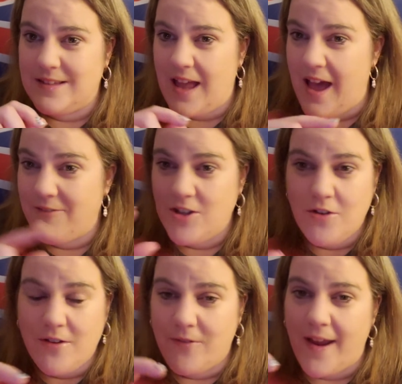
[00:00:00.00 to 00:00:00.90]
have a
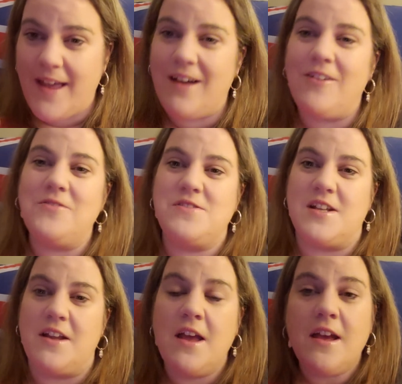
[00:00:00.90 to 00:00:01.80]
look around
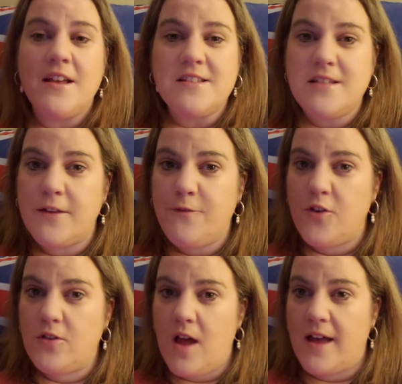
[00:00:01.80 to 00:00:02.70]
and see if
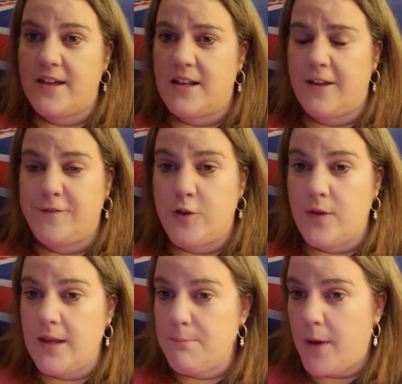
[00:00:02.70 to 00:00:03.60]
you like it, if you
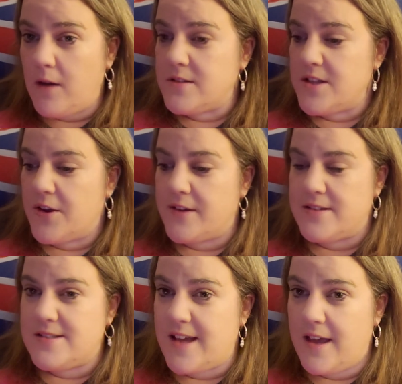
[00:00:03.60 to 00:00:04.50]
inbox her and
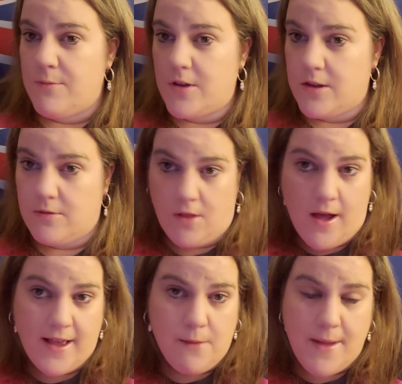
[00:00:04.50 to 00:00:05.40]
say what you
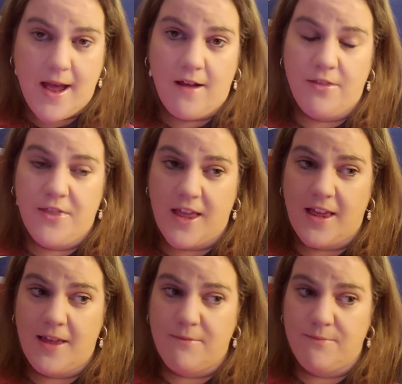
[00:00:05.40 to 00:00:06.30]
like about
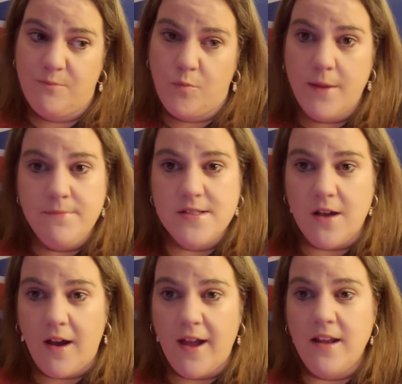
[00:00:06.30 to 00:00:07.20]
the
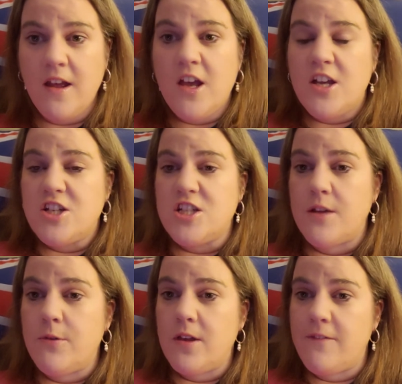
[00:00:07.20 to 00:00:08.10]
website, she
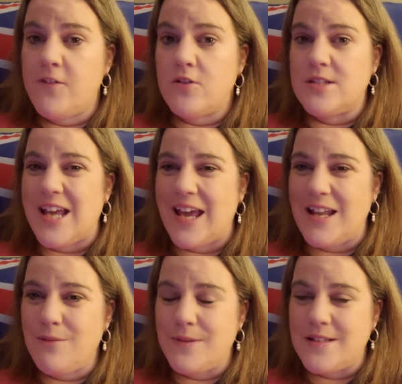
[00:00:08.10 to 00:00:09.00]
will give you
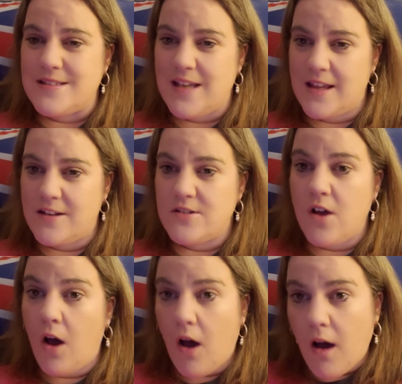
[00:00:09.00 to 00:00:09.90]
10%
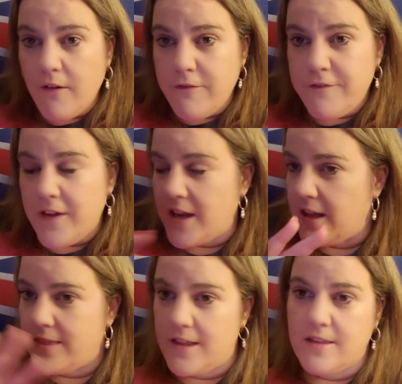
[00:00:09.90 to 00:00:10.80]
off
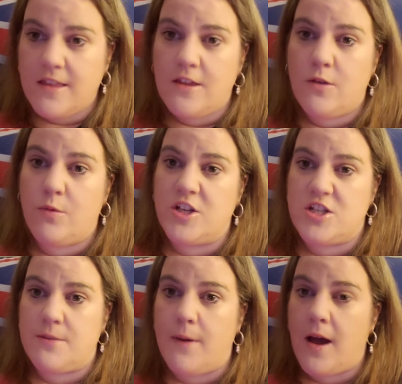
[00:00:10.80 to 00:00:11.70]
anything that you
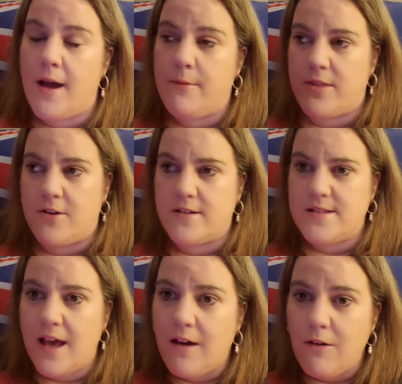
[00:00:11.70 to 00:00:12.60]
wish to buy, whether
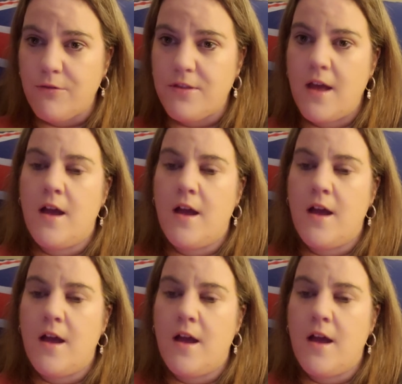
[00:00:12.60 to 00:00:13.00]
it's health,